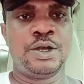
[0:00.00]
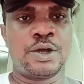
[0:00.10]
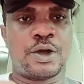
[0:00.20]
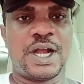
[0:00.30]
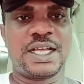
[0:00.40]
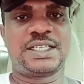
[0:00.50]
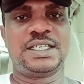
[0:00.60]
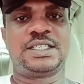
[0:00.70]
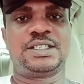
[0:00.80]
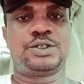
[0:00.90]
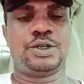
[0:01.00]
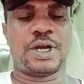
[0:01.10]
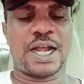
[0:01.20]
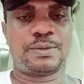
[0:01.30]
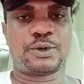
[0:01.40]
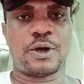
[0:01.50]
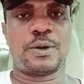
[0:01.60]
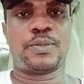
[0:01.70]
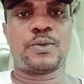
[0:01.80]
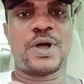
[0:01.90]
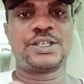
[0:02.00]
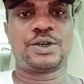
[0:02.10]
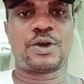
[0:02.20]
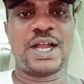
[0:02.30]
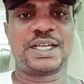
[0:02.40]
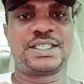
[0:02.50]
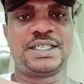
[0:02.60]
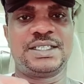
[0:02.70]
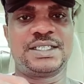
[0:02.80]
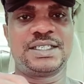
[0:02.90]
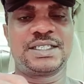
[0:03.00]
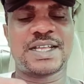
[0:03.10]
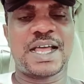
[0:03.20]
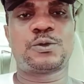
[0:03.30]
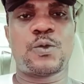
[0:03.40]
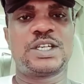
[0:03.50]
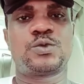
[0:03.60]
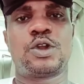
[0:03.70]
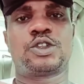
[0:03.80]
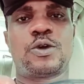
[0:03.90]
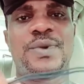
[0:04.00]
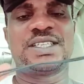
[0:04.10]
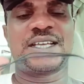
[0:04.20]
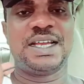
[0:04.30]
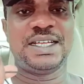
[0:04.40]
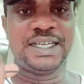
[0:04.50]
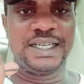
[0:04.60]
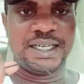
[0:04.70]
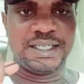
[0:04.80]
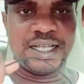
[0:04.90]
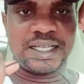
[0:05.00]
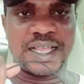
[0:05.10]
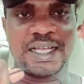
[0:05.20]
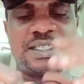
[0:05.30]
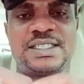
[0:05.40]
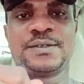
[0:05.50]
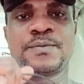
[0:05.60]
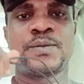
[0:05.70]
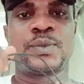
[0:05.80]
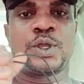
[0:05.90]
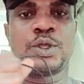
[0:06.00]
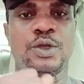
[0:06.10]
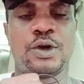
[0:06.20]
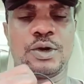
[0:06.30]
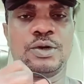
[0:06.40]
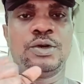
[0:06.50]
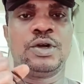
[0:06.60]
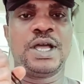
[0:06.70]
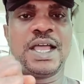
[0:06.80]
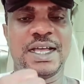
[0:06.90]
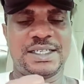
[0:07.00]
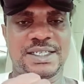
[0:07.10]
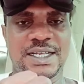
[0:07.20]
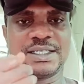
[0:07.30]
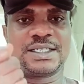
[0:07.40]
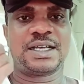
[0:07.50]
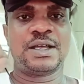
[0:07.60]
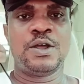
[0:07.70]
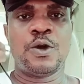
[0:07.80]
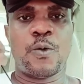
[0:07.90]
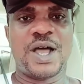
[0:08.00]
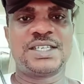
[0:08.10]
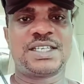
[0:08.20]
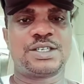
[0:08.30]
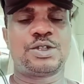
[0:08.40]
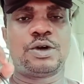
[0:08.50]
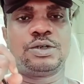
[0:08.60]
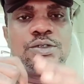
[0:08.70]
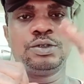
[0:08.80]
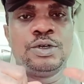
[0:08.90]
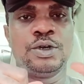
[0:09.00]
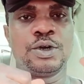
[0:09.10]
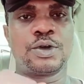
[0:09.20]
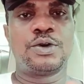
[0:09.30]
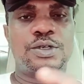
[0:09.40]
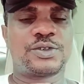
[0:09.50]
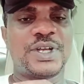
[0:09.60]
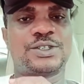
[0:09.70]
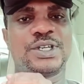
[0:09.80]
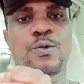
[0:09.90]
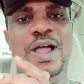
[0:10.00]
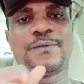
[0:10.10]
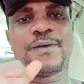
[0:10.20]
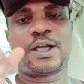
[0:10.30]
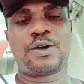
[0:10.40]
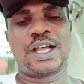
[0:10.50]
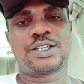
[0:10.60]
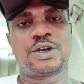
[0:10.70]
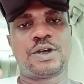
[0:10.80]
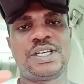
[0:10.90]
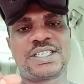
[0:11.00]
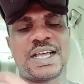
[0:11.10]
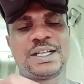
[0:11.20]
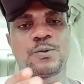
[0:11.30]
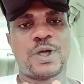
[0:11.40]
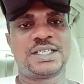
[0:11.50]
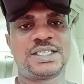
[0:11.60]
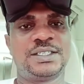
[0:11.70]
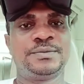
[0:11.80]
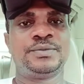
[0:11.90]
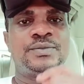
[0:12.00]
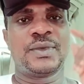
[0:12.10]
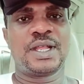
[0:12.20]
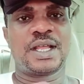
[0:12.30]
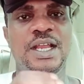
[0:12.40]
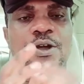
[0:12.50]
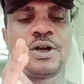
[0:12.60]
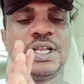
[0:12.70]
connect it to your laptop. Once you connect it, SideQuest will automatically detect your headset. Once it's done, go straight to the Wi-Fi connection on the side Quest, click on